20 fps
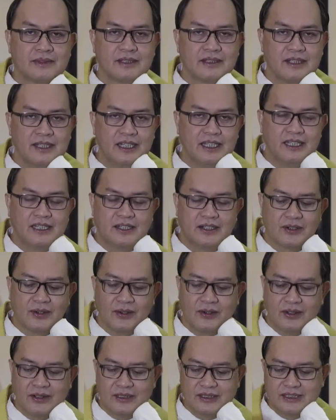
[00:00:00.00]
He
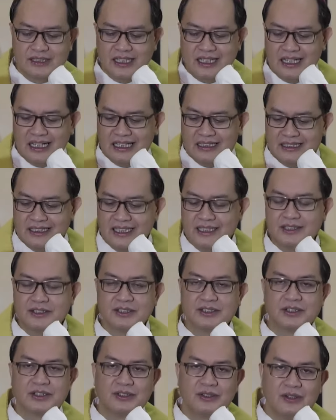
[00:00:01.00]
calls
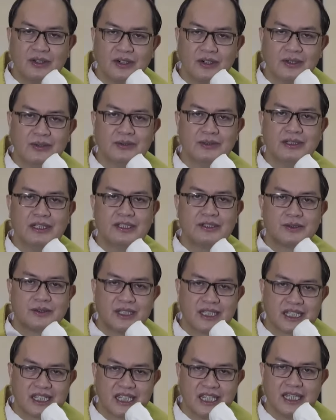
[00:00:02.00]
attention only to
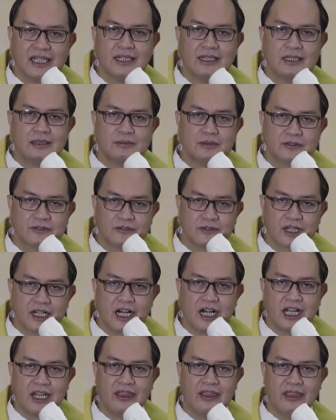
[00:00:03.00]
the kingdom of God.